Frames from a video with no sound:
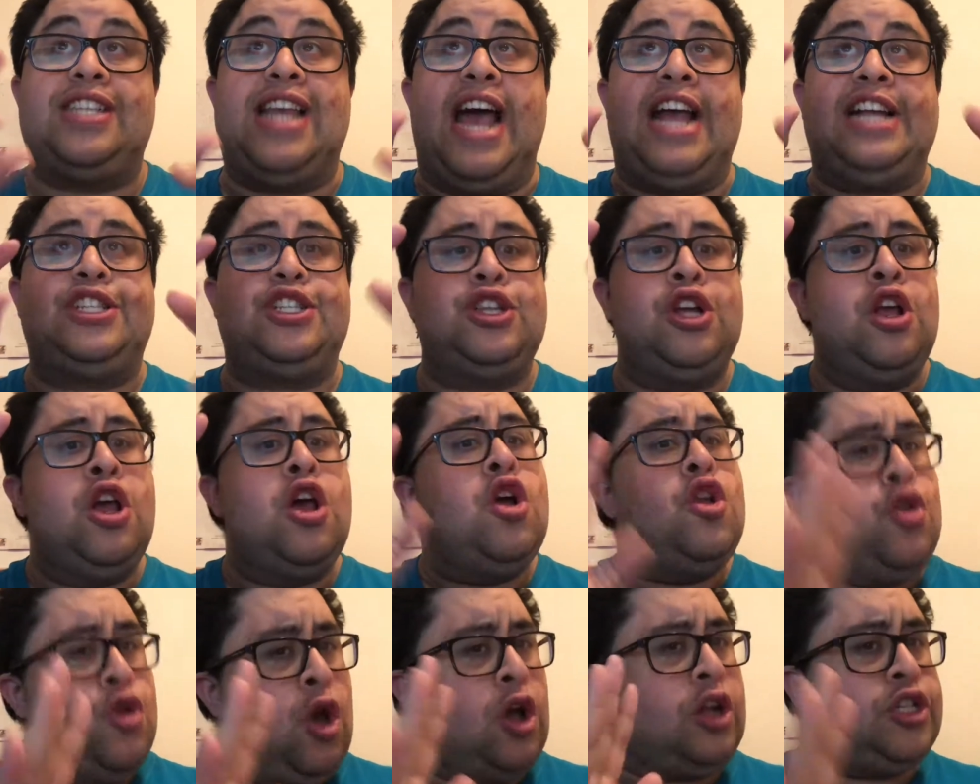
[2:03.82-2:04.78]
slash
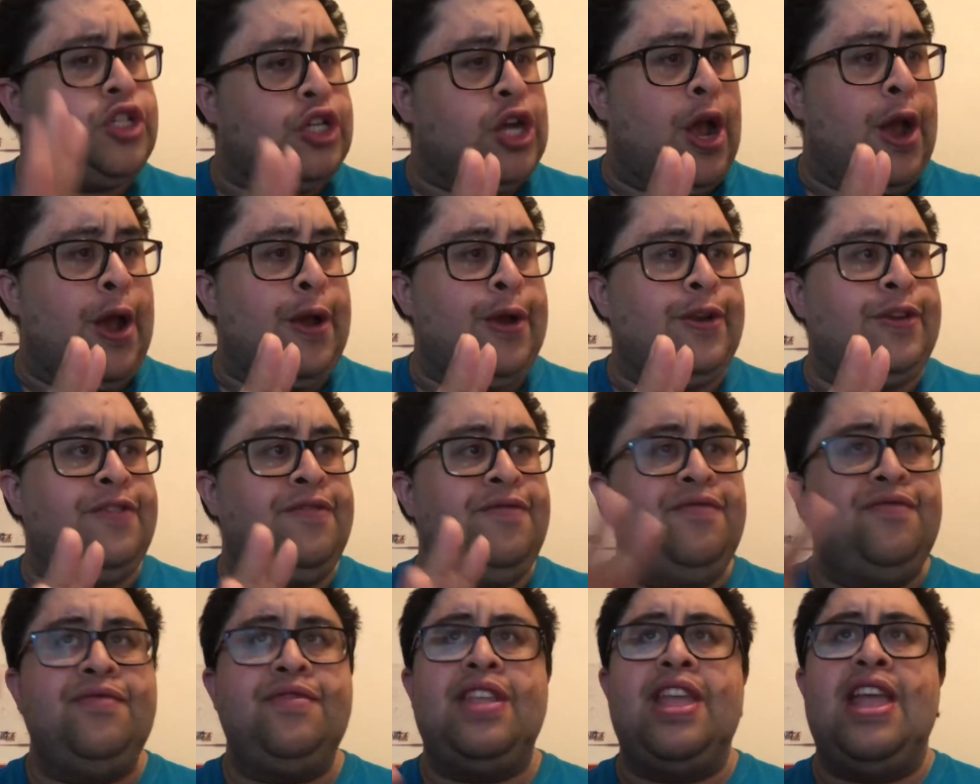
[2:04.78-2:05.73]
not
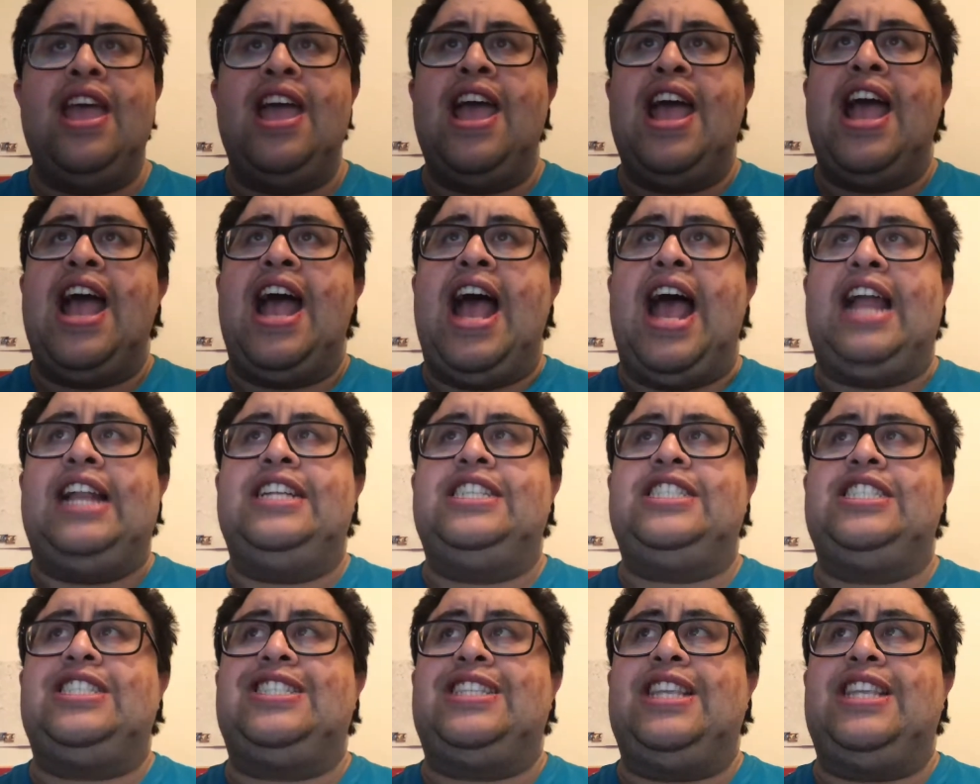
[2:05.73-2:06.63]
shown, Nick